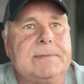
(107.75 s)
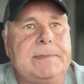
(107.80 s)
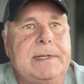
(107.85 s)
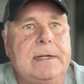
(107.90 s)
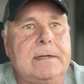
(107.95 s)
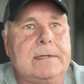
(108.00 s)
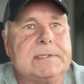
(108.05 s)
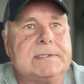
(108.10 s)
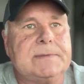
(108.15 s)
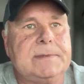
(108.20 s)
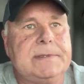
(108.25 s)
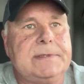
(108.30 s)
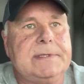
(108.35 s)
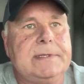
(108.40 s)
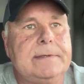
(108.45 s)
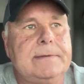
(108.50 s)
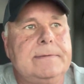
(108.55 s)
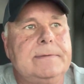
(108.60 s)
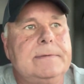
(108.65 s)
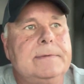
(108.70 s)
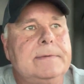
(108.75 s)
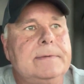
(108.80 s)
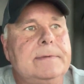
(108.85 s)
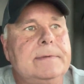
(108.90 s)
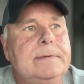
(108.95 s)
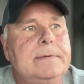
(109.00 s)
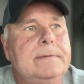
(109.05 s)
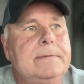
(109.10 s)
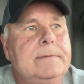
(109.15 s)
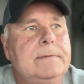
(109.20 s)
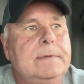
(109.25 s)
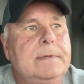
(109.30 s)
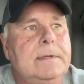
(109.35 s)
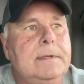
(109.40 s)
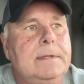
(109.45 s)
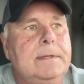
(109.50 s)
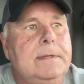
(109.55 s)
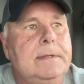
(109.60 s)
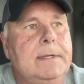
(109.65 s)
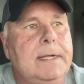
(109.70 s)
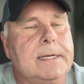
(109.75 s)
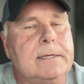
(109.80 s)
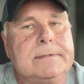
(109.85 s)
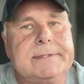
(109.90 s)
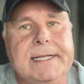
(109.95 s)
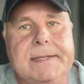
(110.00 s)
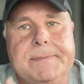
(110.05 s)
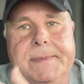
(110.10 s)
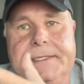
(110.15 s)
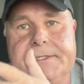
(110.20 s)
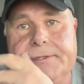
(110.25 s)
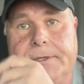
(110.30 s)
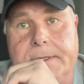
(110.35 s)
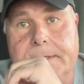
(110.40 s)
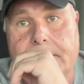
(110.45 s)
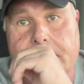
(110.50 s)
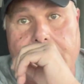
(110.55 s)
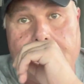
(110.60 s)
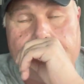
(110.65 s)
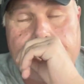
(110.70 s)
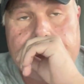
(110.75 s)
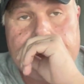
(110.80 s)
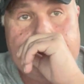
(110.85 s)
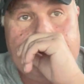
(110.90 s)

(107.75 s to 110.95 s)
to be honest with you. I don't take my truck home.